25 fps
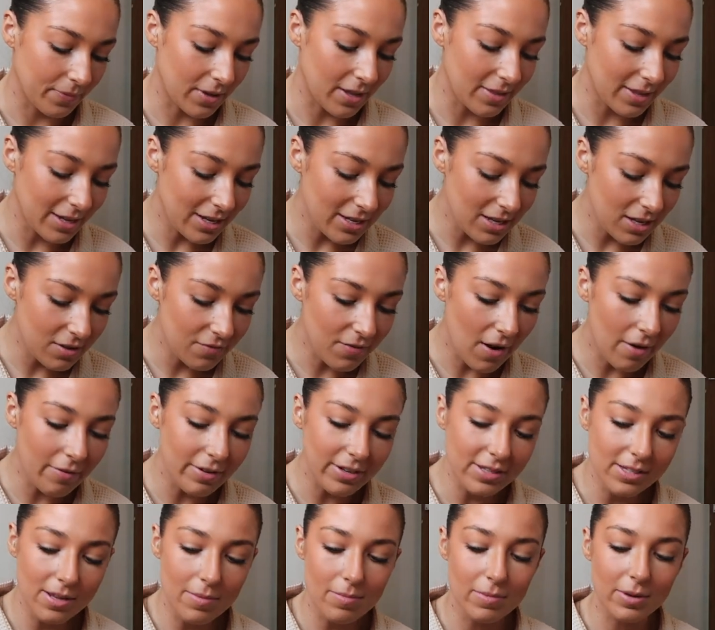This is
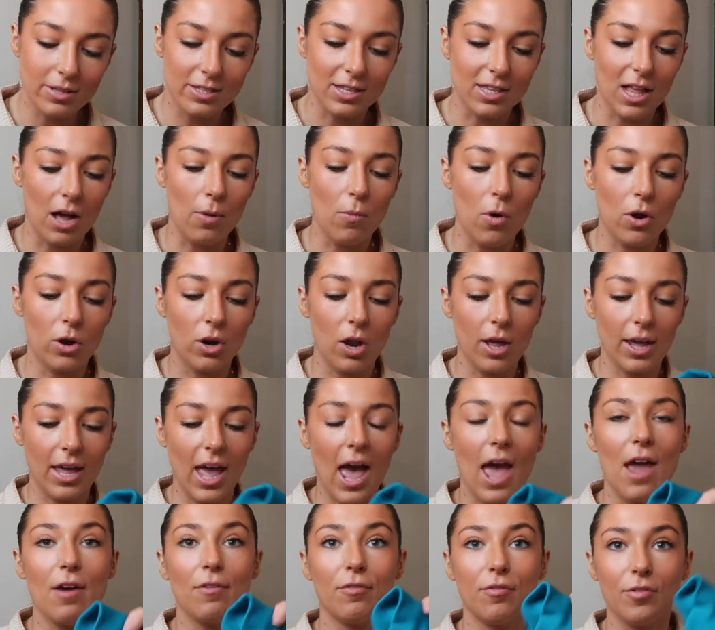very similar to that one like
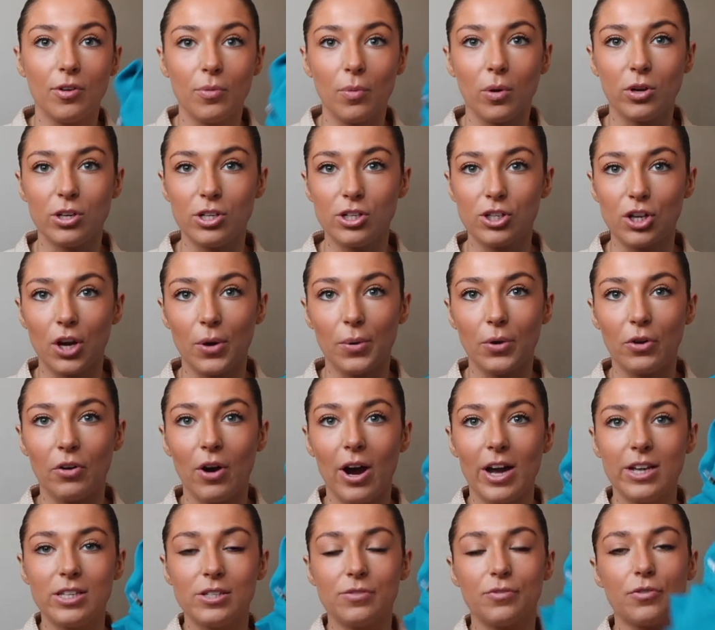everyone is going
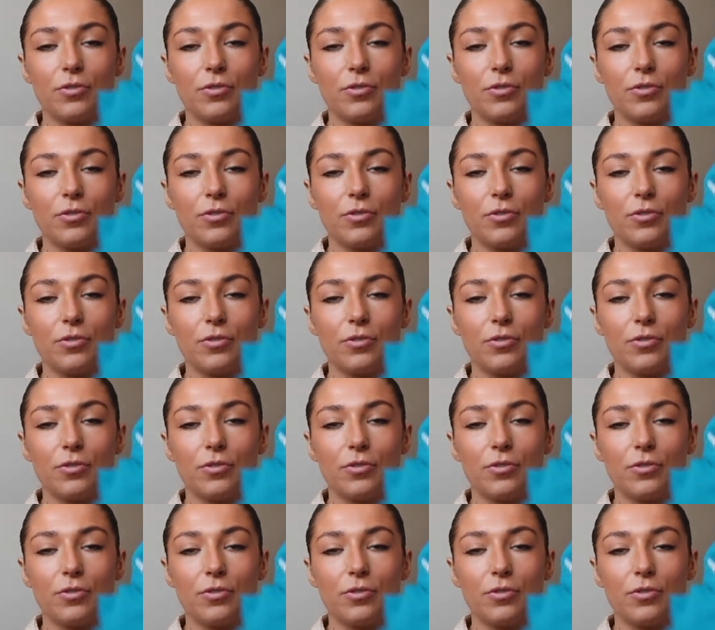crazy